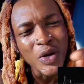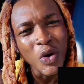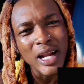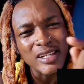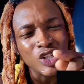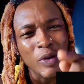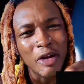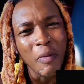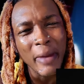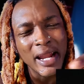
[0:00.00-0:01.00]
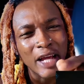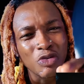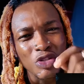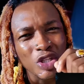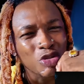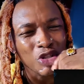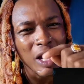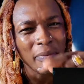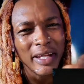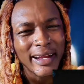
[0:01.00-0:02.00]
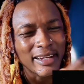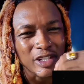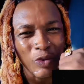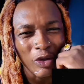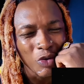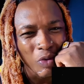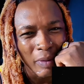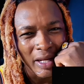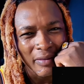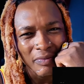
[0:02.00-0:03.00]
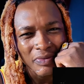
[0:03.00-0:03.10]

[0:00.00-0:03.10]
even know that Sierra Leone men are using social media than Sierra Leone women.